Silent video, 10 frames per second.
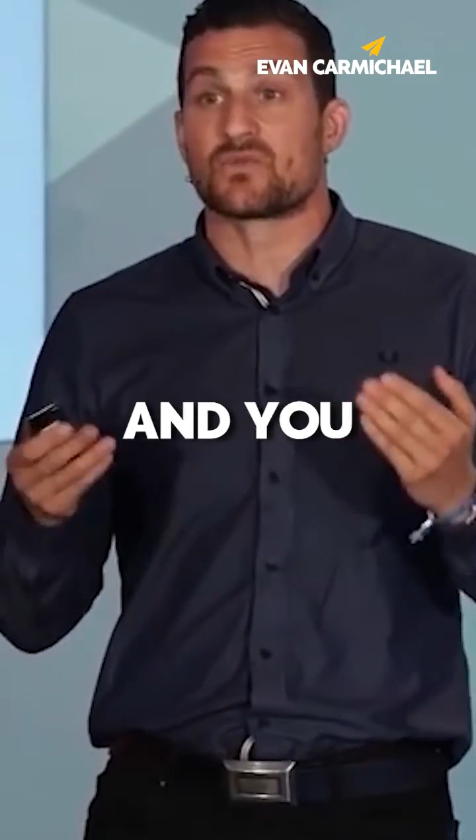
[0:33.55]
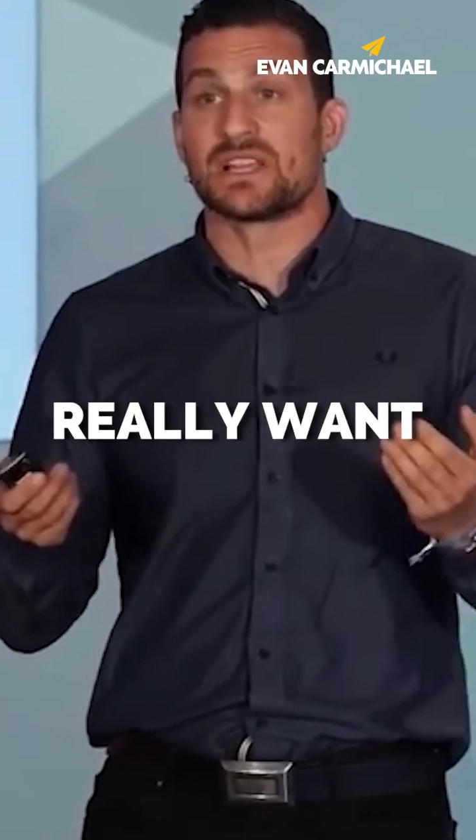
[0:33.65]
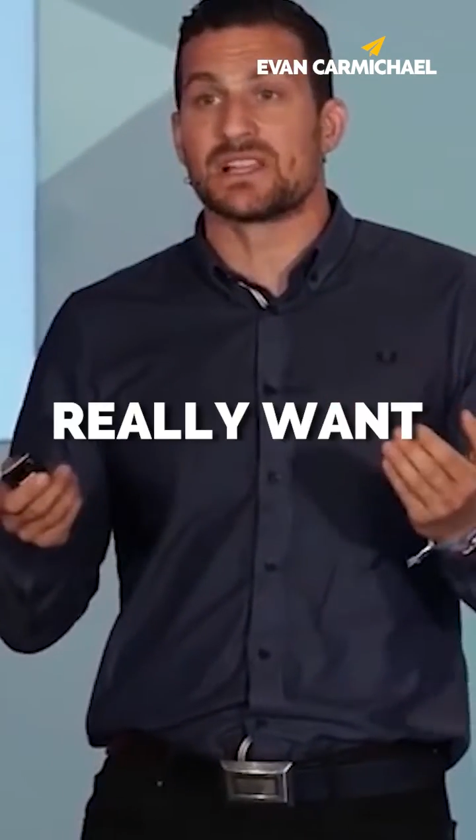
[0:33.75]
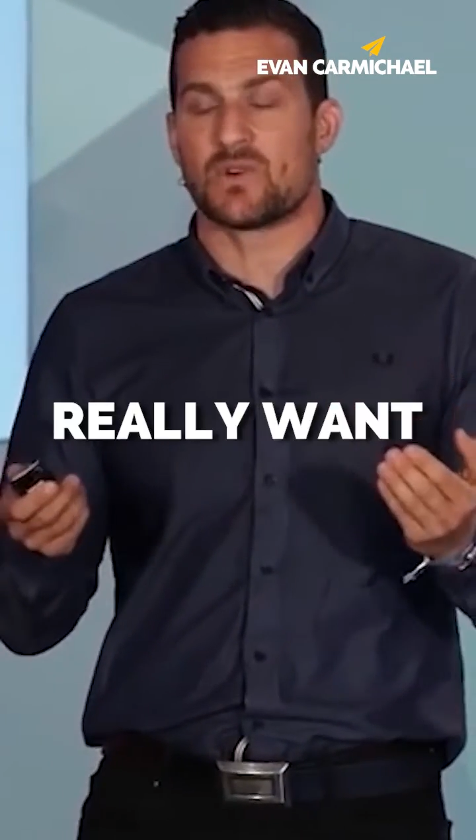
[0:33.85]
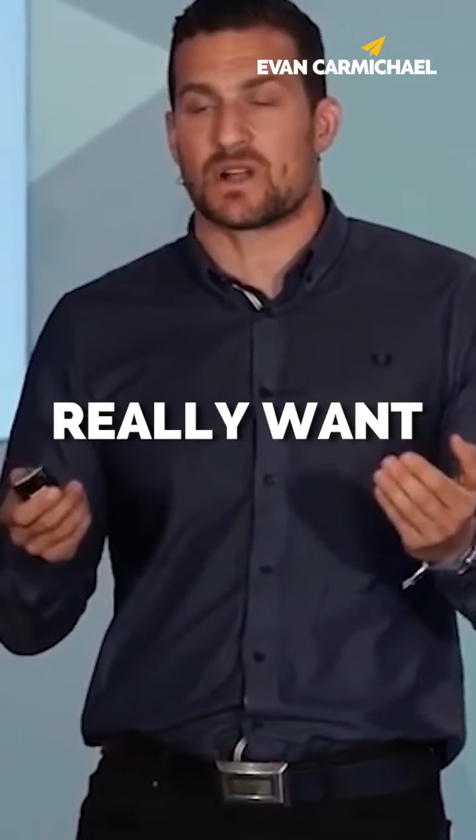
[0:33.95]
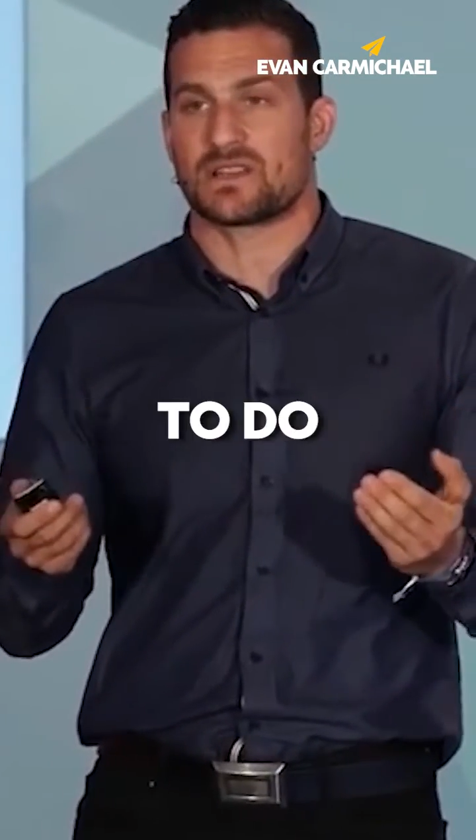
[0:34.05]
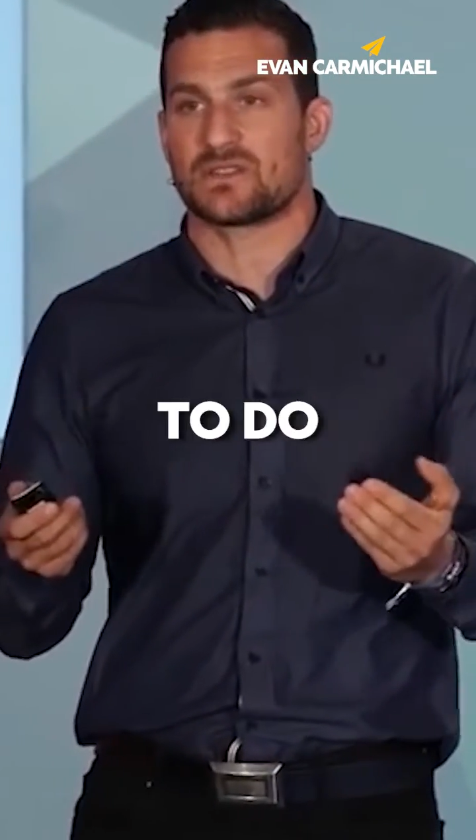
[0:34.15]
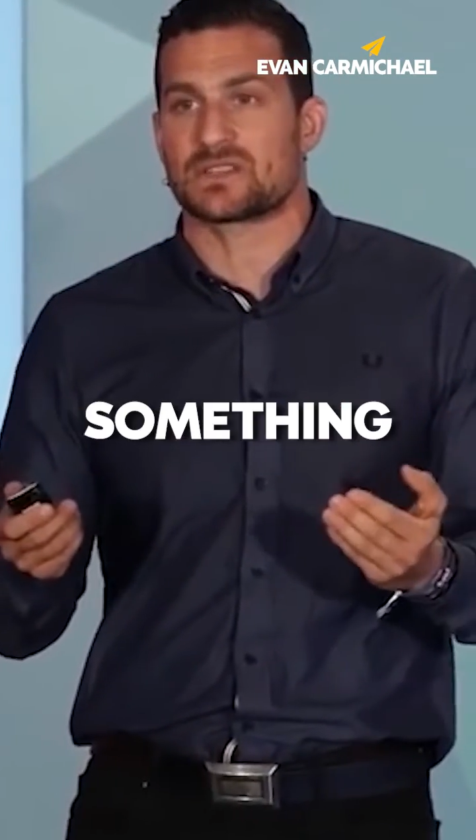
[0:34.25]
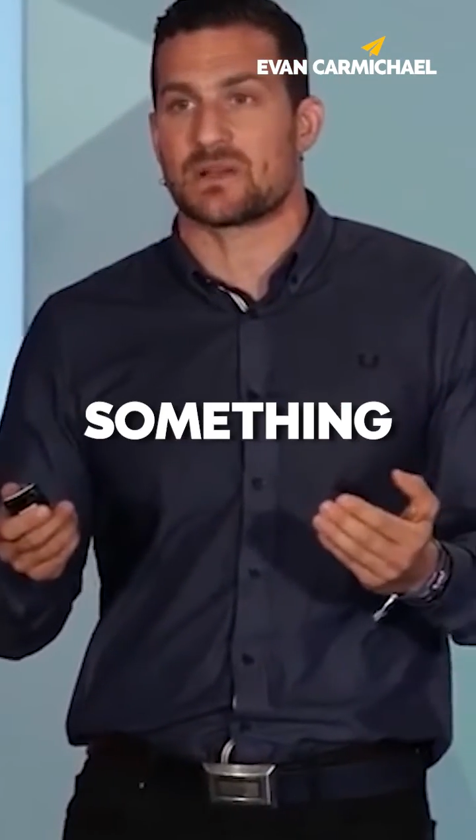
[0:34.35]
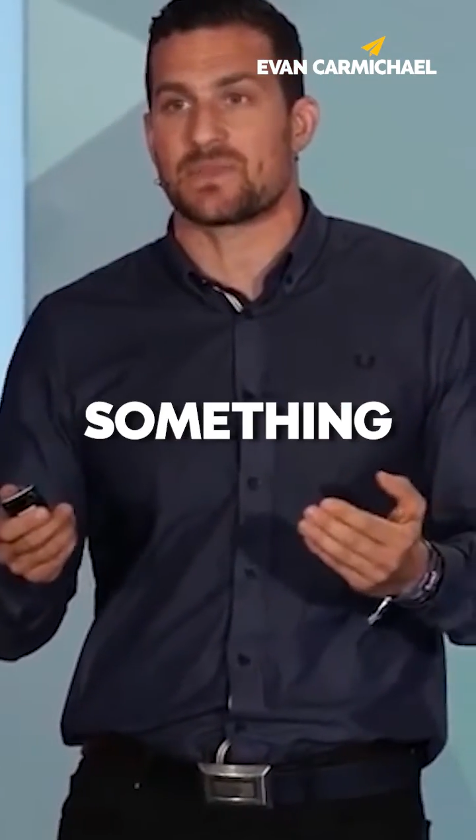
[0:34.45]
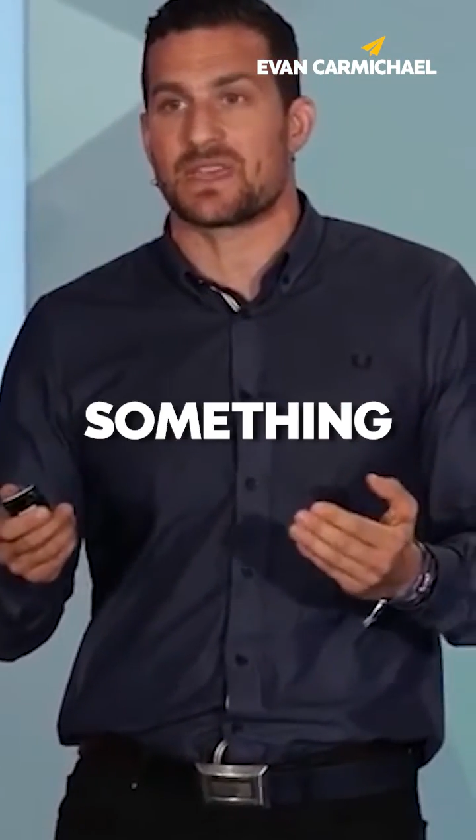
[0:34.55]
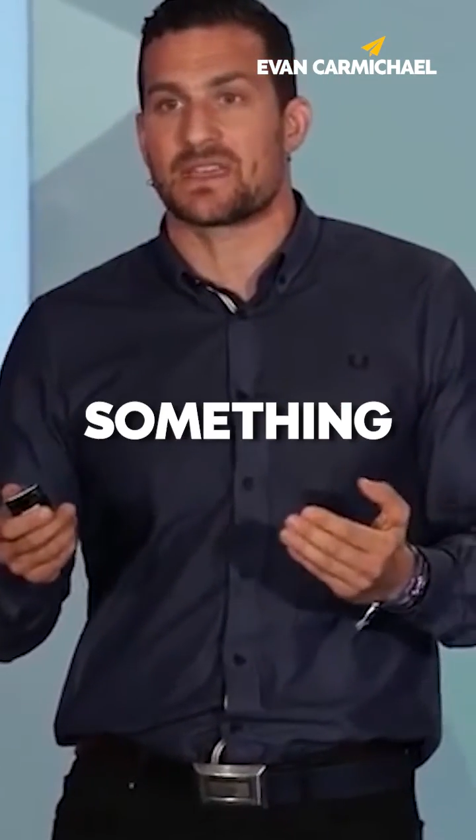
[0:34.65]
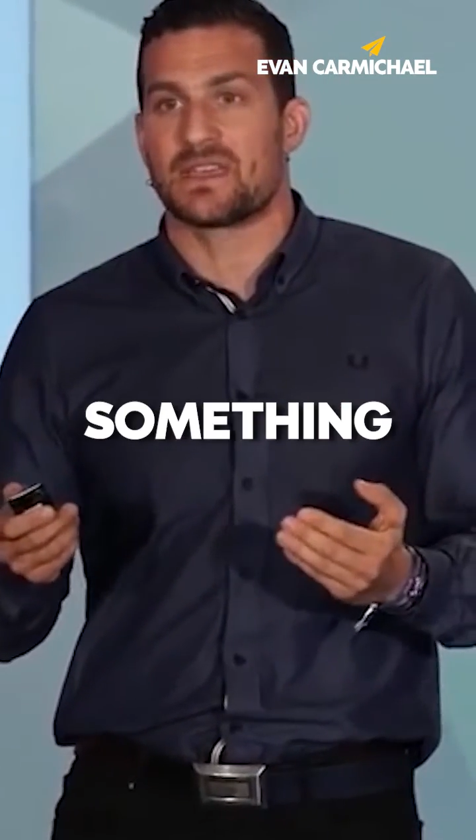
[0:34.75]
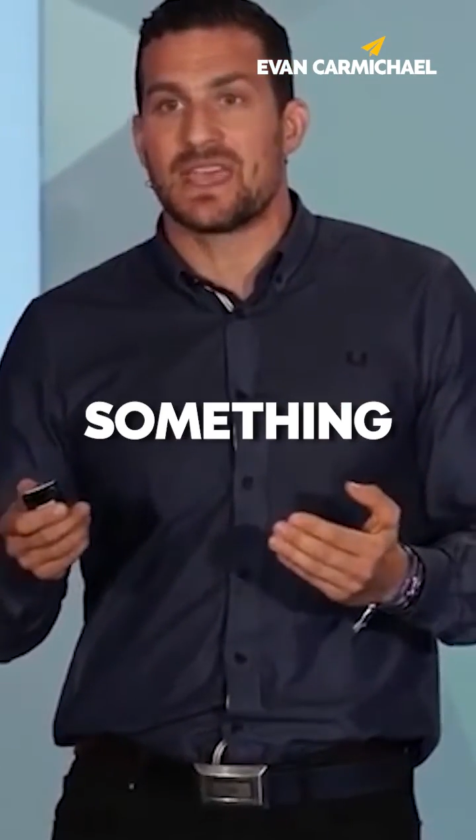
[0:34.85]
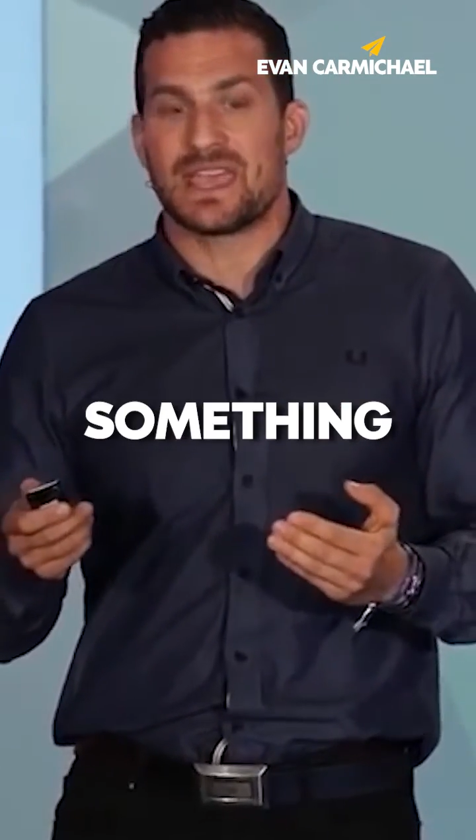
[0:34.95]
really want to do something?
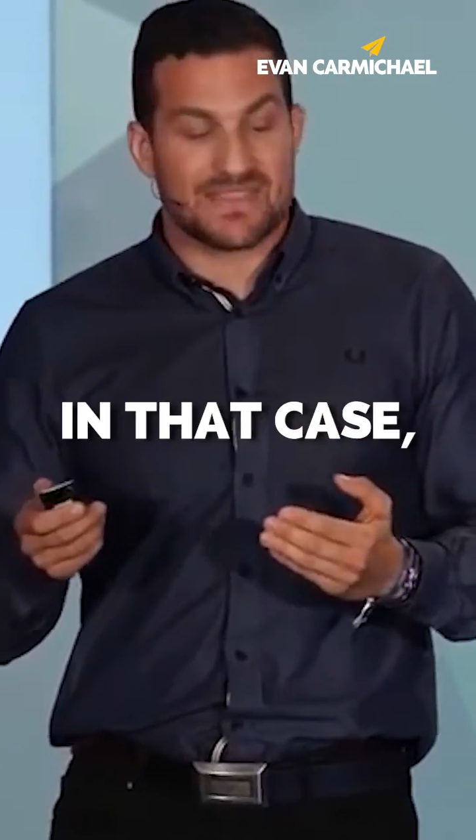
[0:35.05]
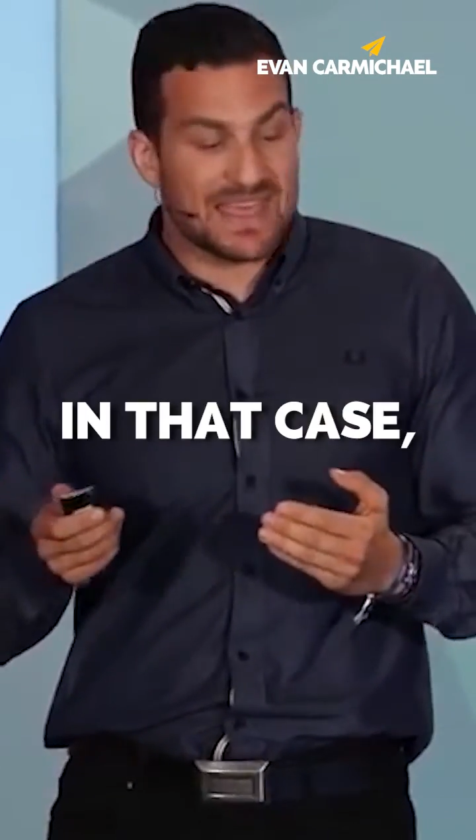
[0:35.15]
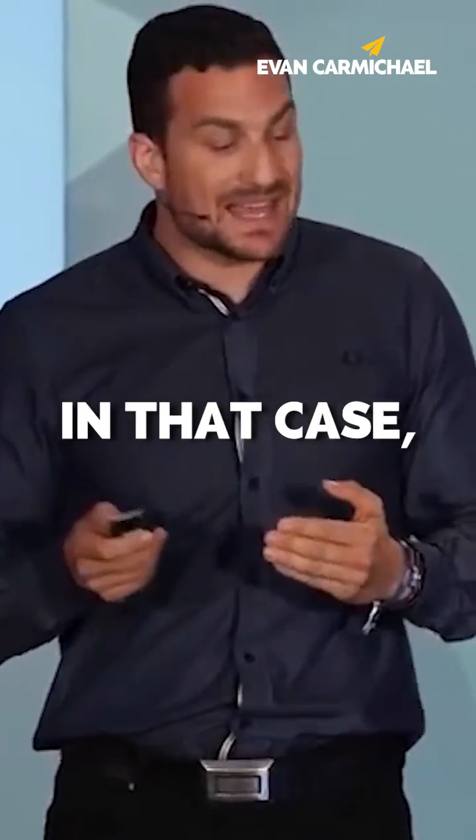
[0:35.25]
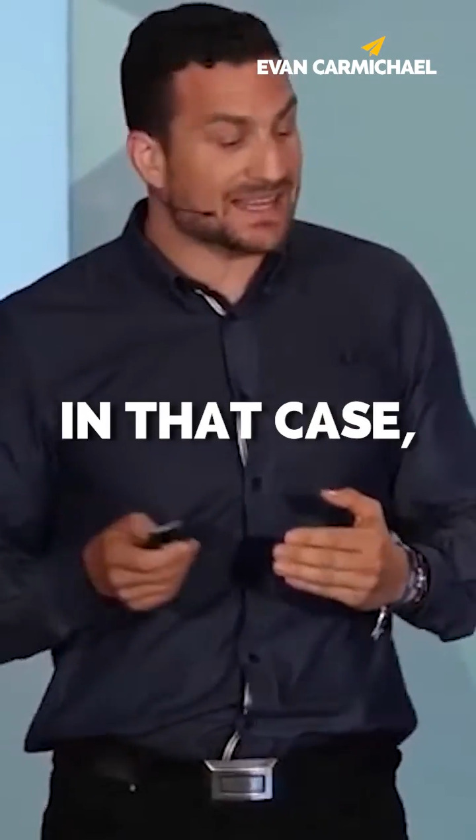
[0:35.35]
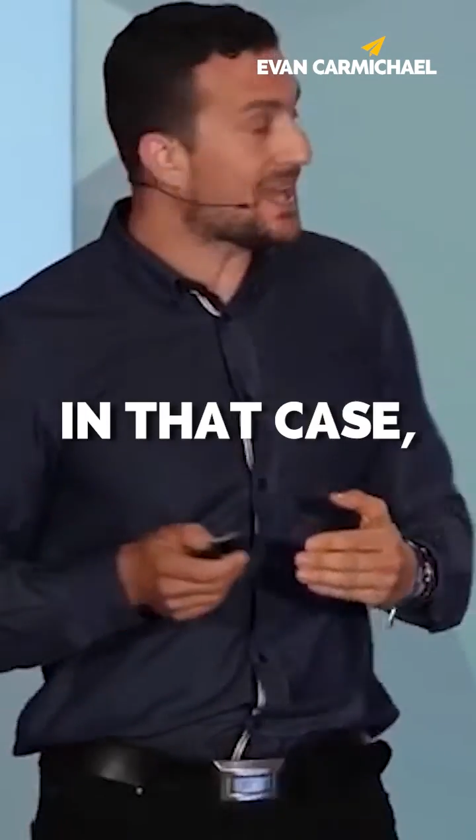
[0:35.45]
In that